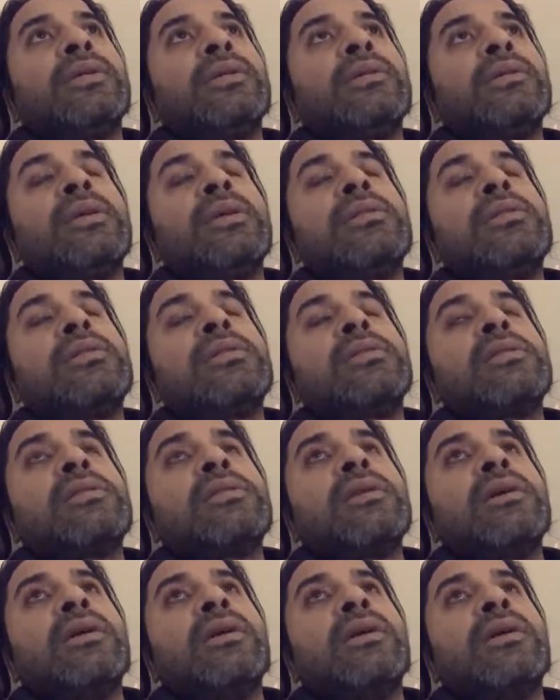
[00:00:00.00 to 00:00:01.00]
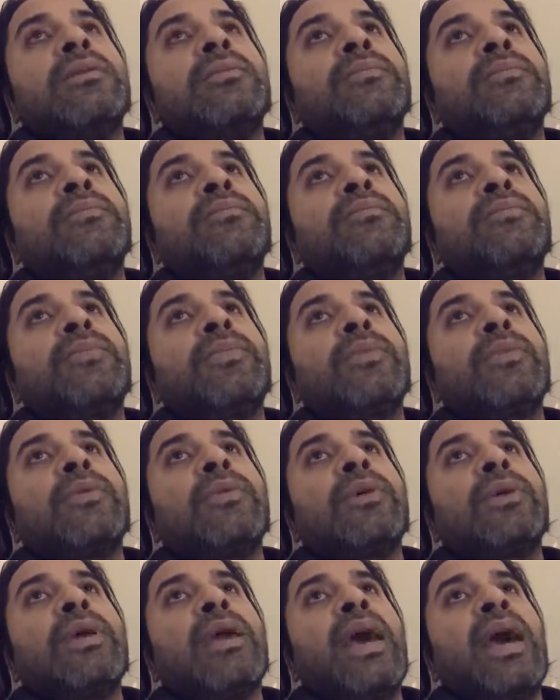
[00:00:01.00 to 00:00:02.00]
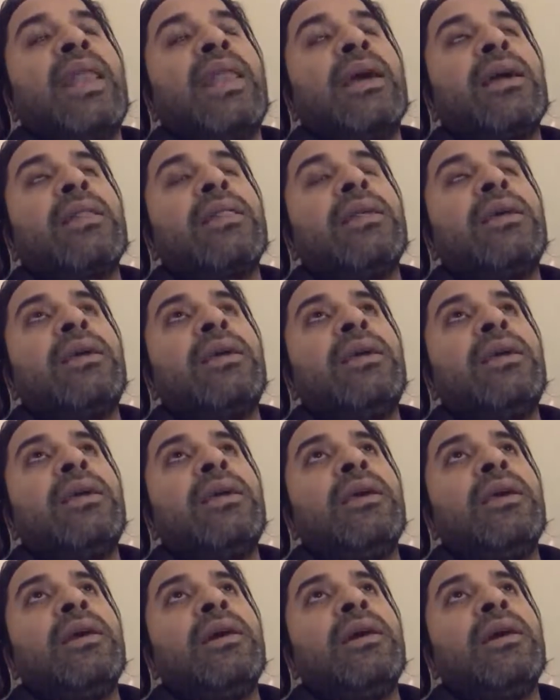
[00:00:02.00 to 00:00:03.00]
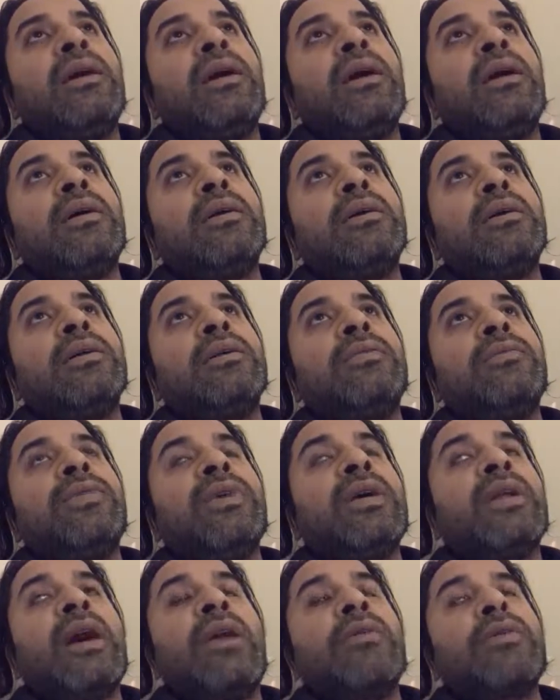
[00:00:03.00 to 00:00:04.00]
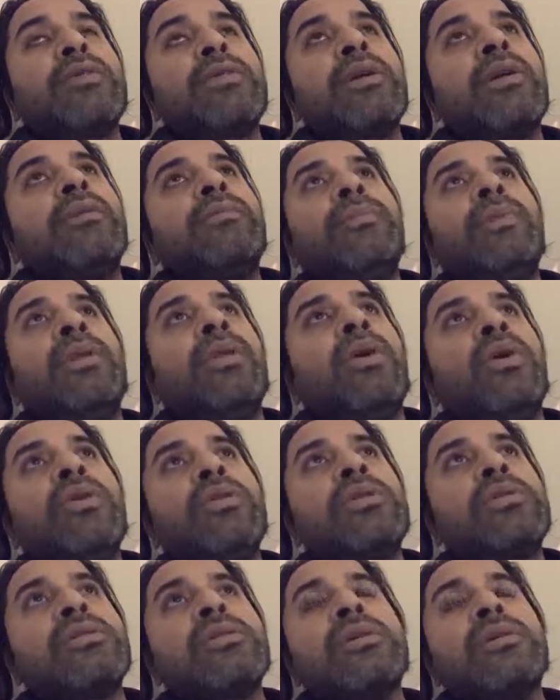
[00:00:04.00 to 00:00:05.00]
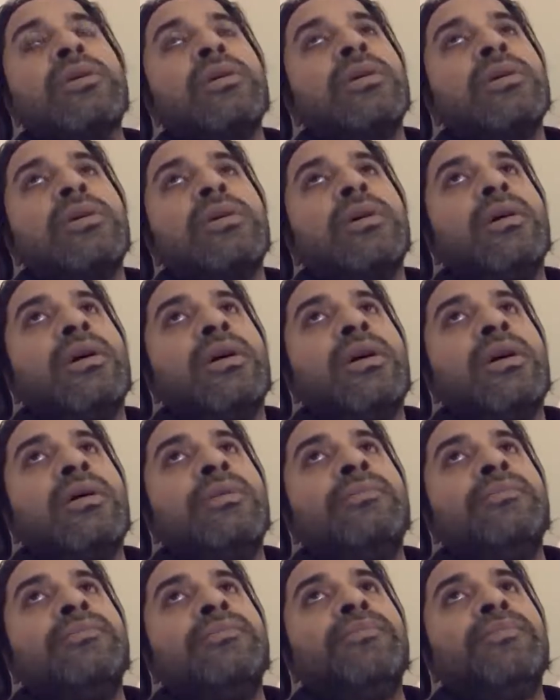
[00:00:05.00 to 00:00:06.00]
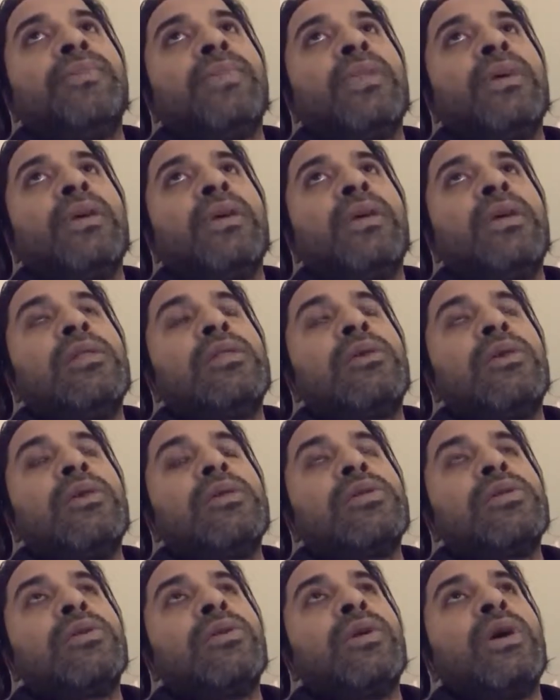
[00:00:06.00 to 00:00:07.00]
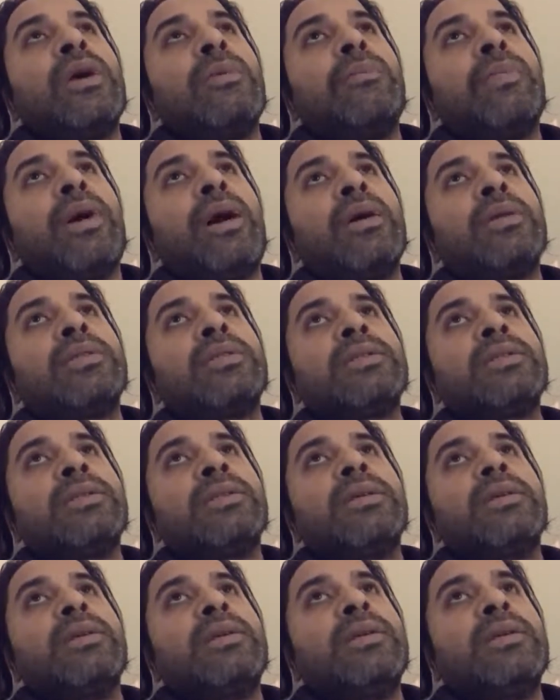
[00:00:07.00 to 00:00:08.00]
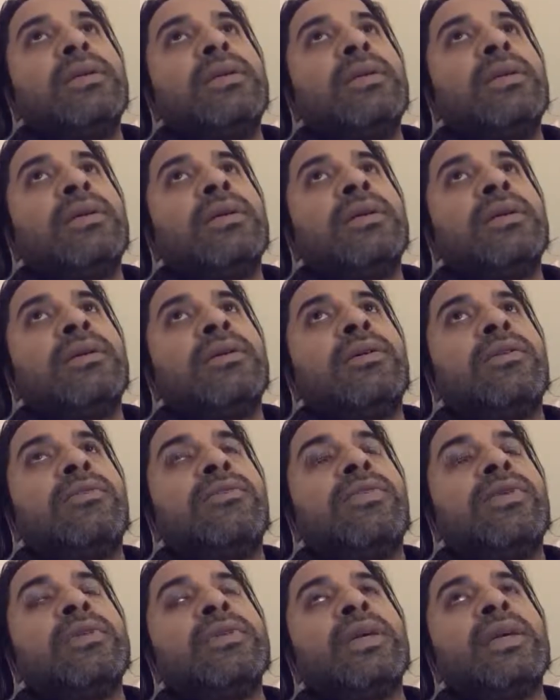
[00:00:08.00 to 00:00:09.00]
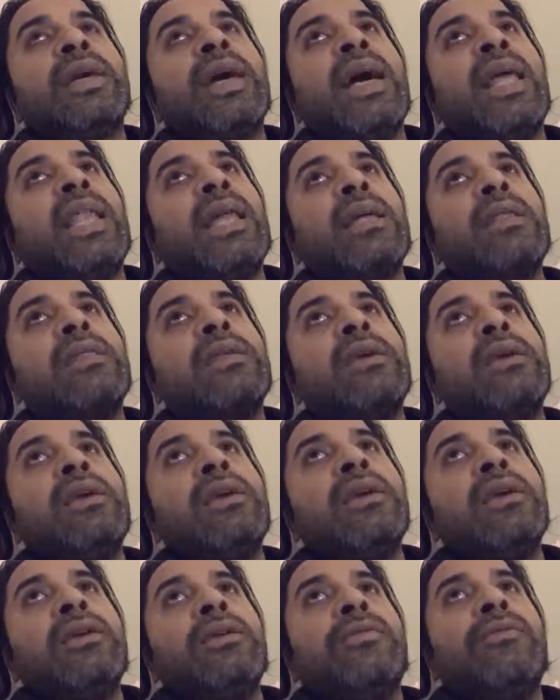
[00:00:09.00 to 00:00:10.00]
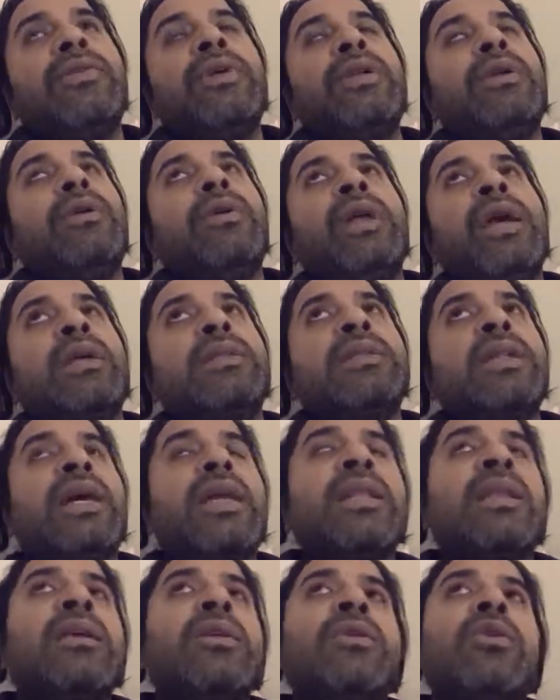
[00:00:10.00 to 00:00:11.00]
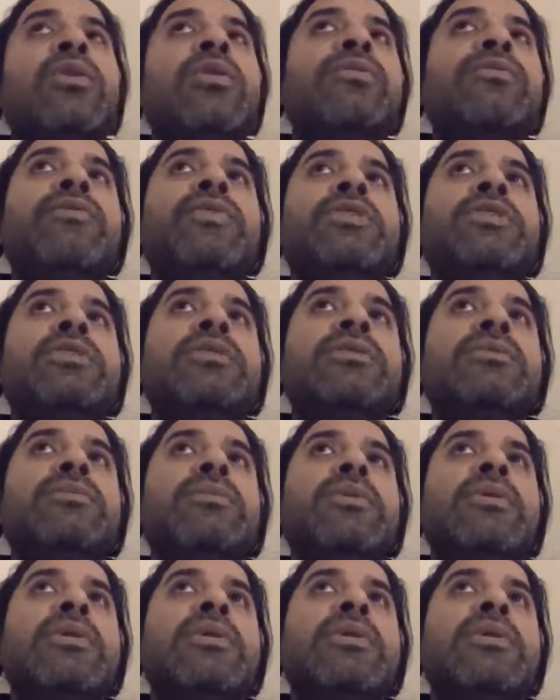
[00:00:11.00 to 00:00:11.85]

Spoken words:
this galaxy where our sun belongs um, is also a part of the galaxy. We don't exactly know which